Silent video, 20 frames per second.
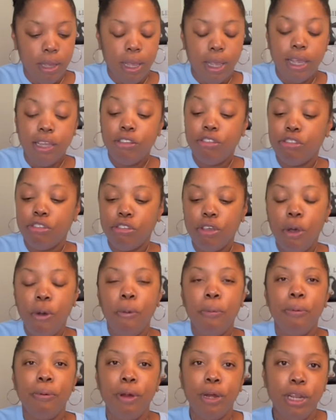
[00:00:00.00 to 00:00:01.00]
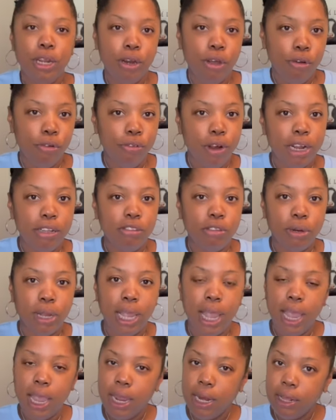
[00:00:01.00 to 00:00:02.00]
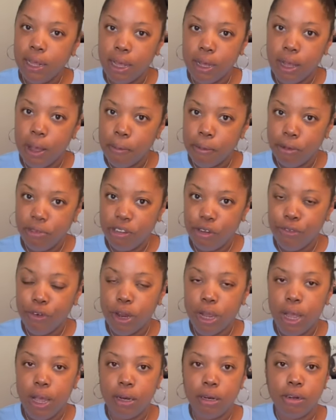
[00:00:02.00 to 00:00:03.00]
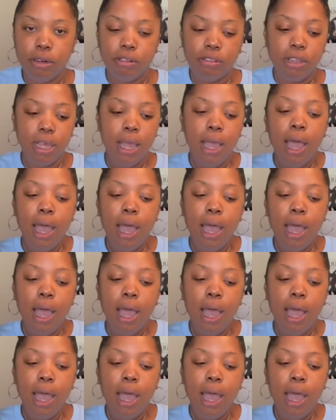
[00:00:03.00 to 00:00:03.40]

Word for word: It's so pretty though, right? So they had a couple different colors.